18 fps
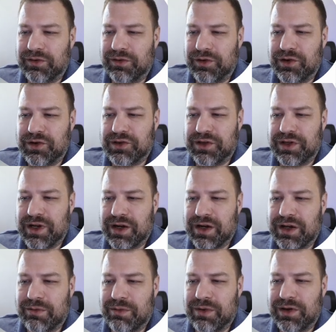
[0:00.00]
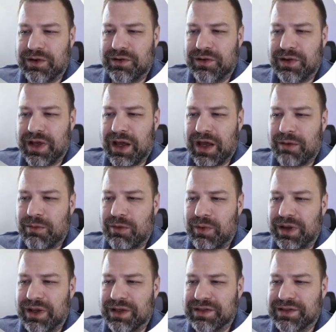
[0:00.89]
You're usually not going to want to do that, but
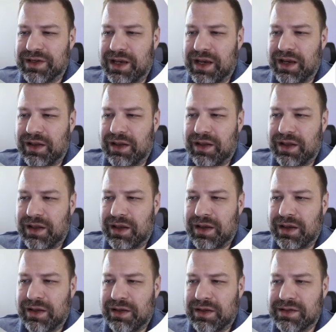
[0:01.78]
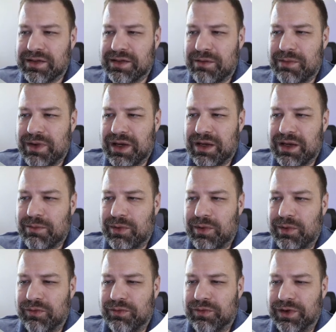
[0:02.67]
we can say, like, let's not make it
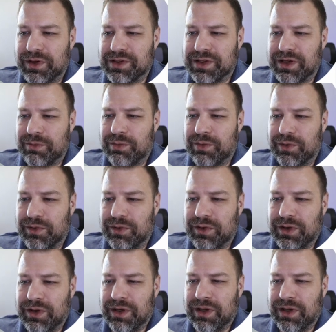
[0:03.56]
bold, for example,